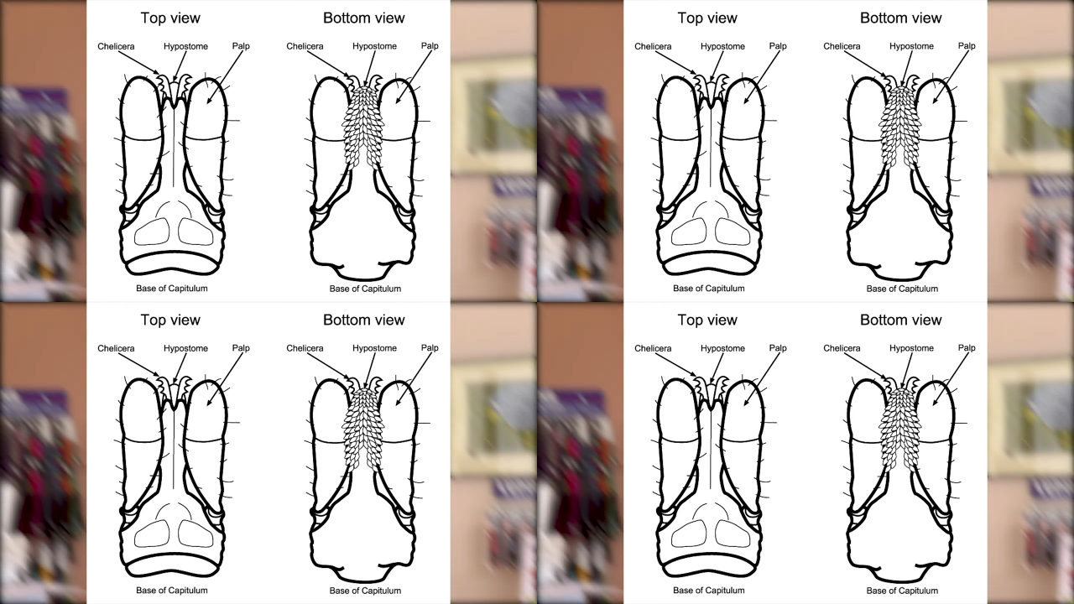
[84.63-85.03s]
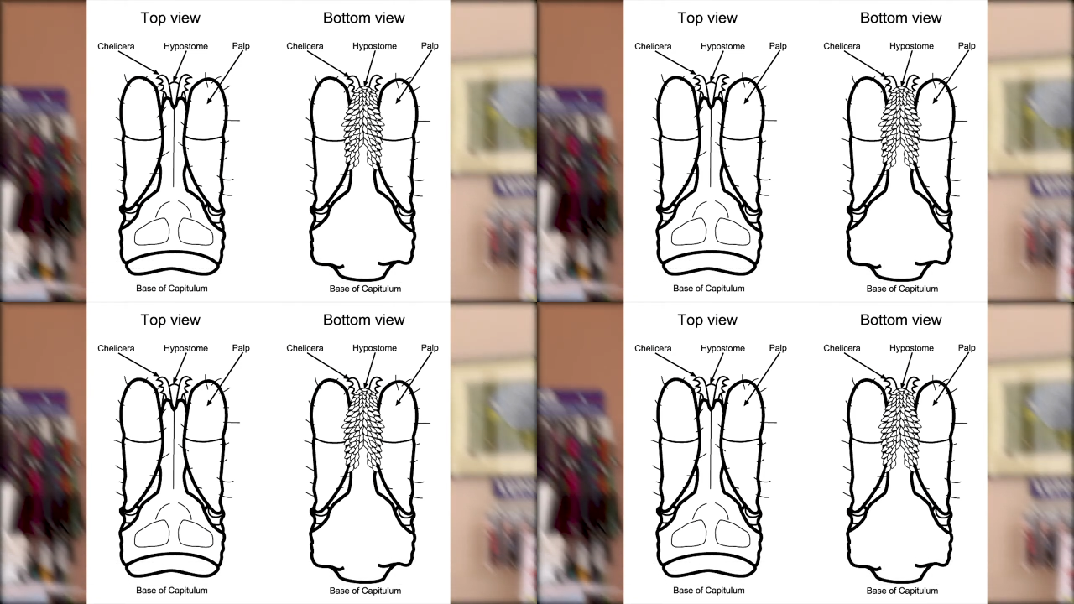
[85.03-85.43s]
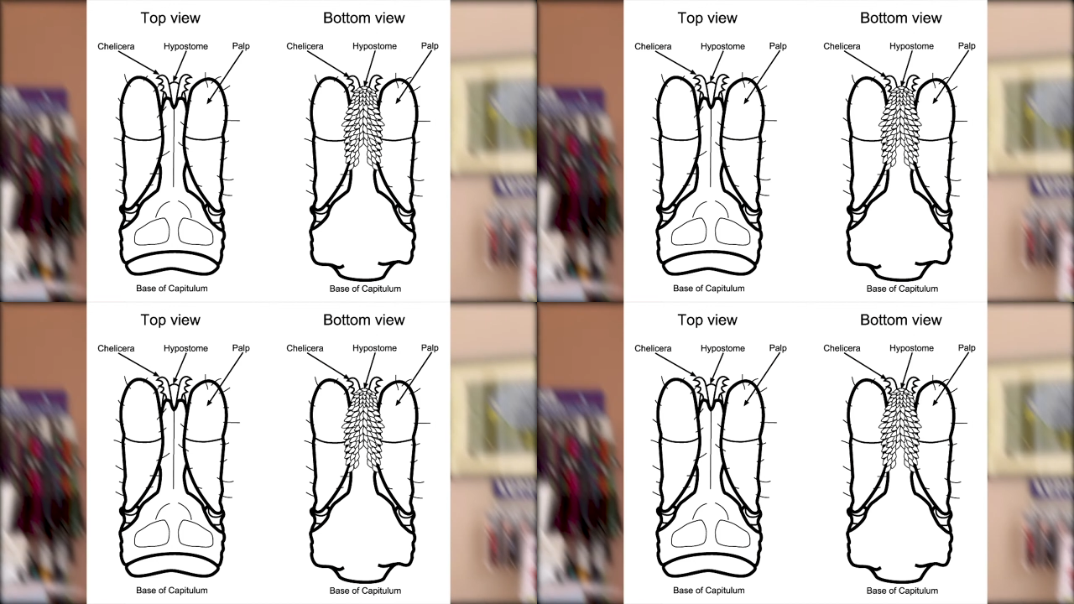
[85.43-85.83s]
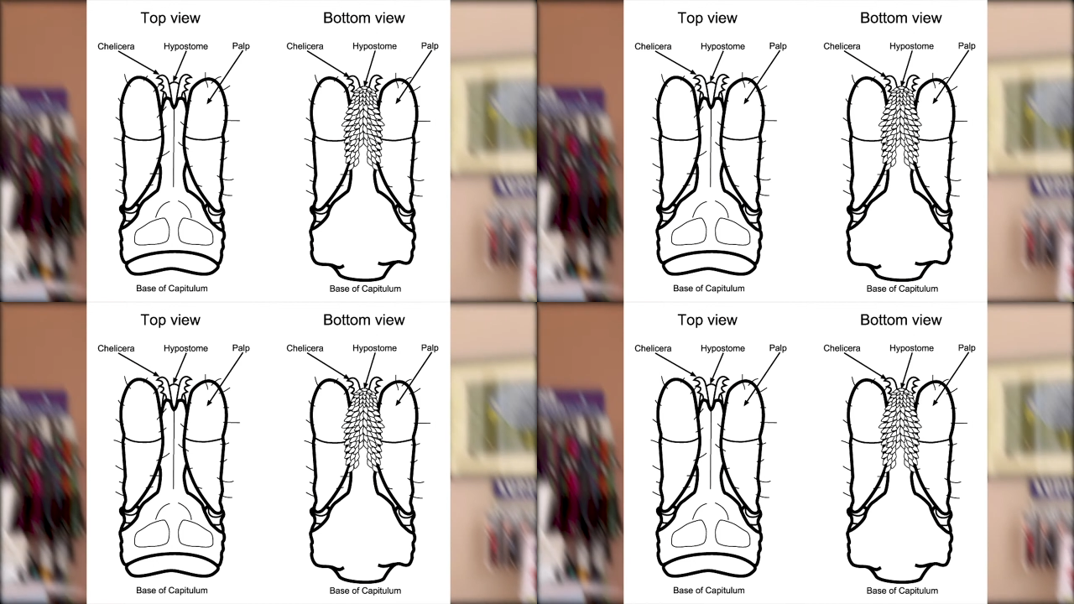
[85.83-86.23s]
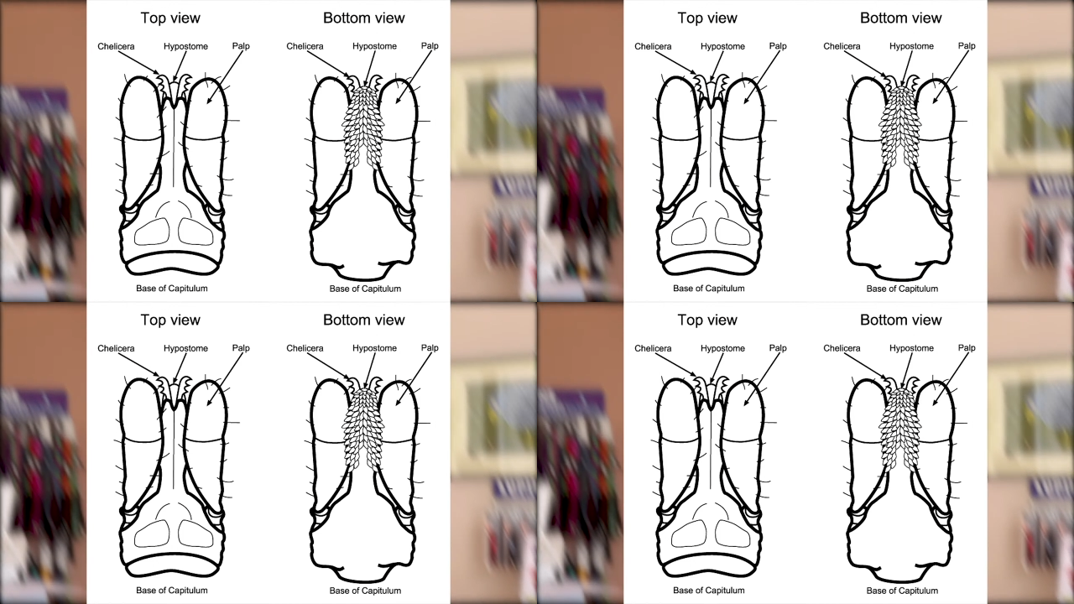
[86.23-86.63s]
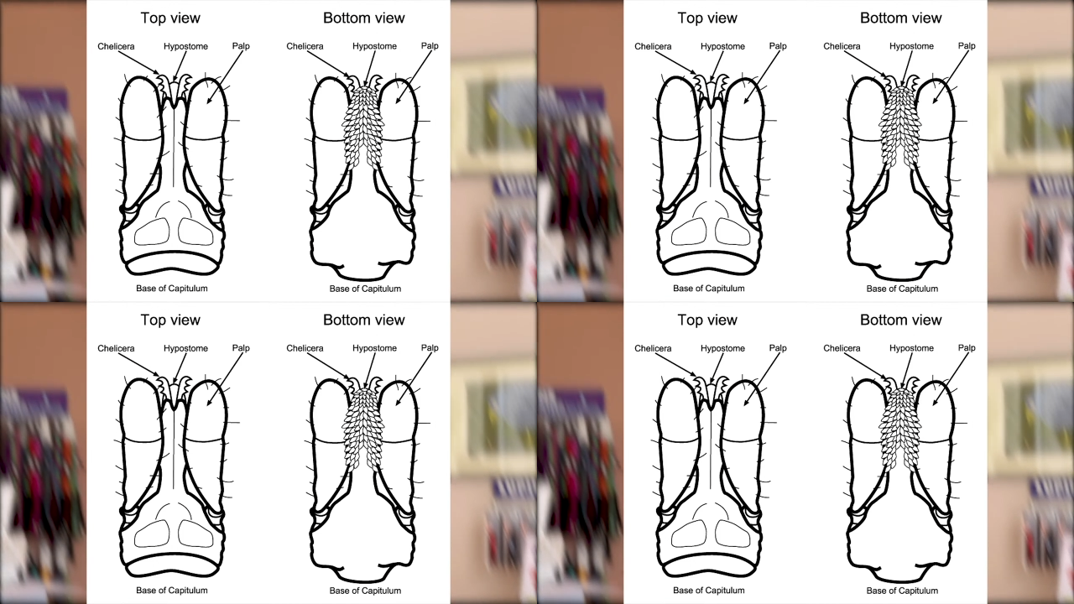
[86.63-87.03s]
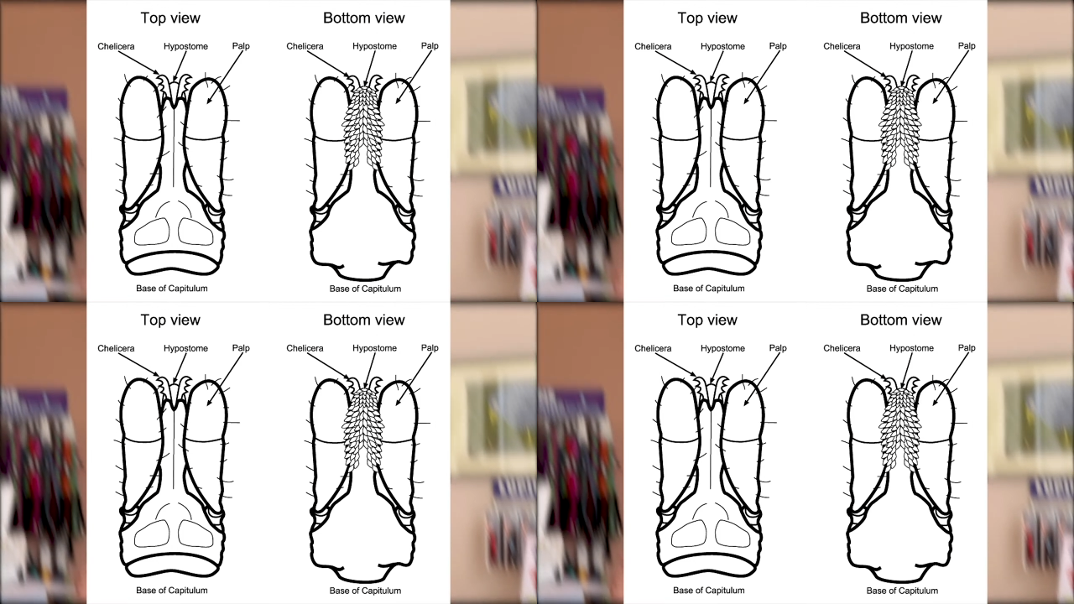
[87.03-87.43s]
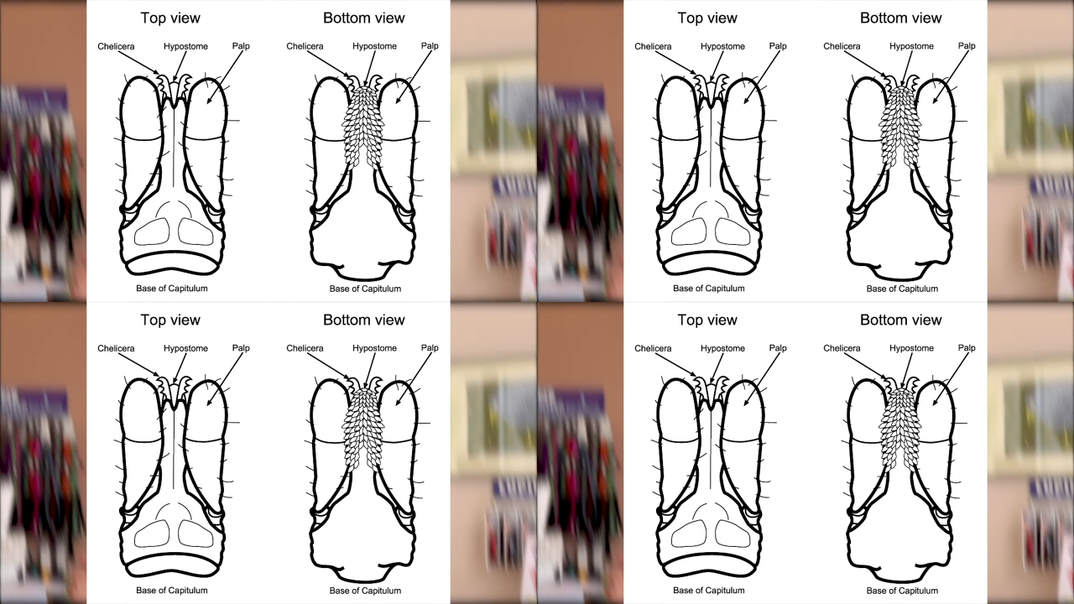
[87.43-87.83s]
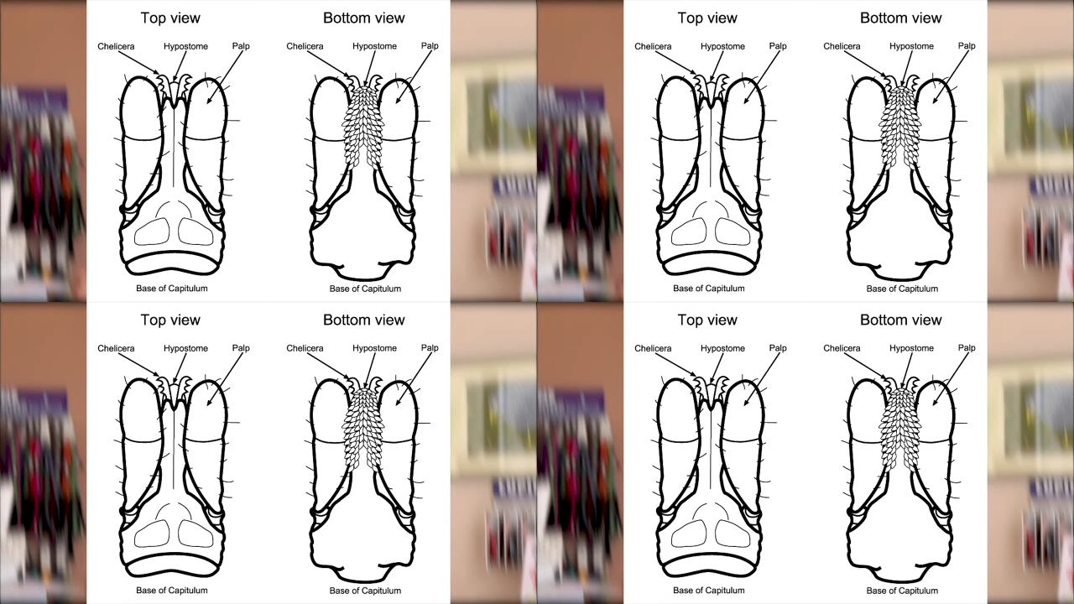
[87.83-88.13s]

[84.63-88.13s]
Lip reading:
Nobody's mouth can be seen.